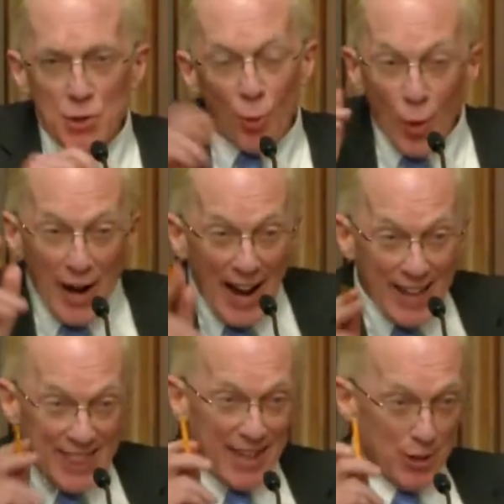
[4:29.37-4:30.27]
So what
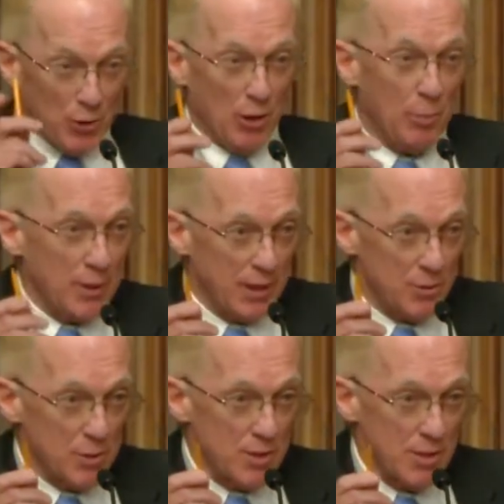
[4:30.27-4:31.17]
I think it all
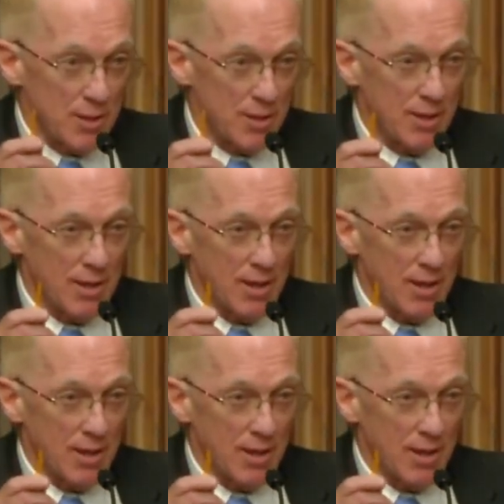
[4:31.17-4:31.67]
means